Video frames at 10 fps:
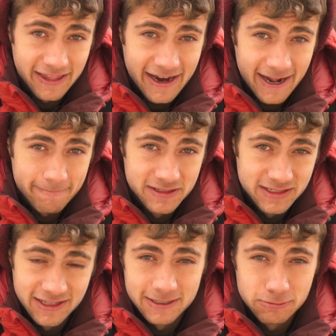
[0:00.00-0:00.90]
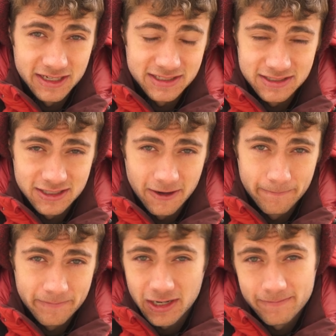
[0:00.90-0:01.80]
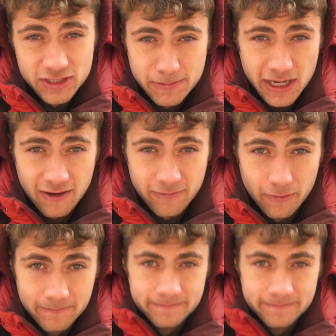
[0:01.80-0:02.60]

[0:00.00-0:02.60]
that happens in these places. So, just be careful.